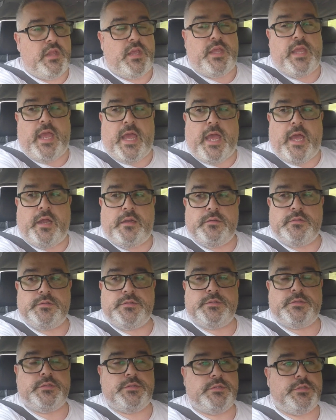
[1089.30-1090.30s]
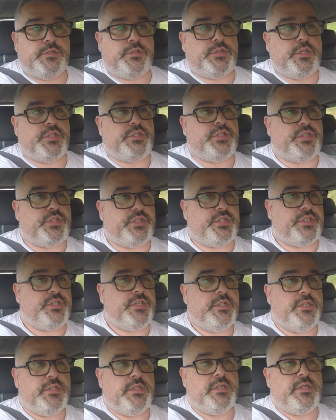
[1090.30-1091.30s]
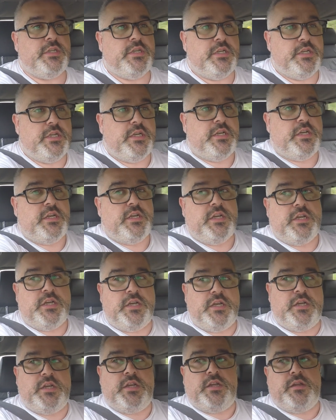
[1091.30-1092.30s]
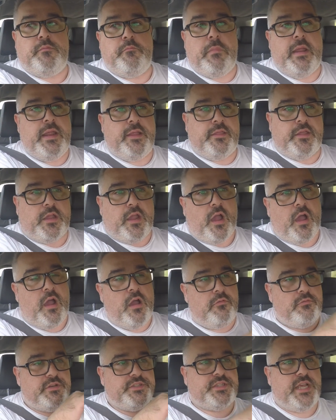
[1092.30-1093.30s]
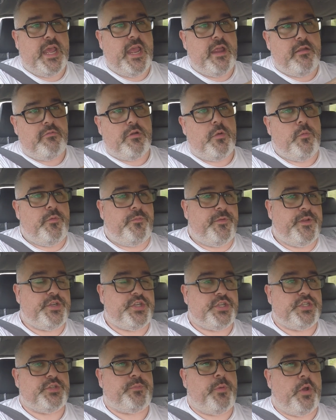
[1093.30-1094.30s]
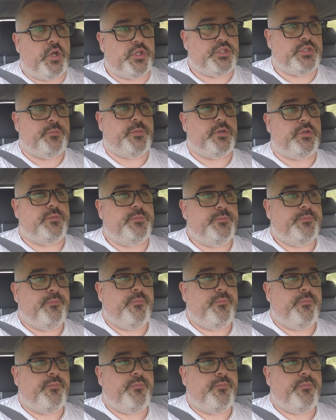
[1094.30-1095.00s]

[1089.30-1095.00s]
yeah, just make the car as aero efficient as possible.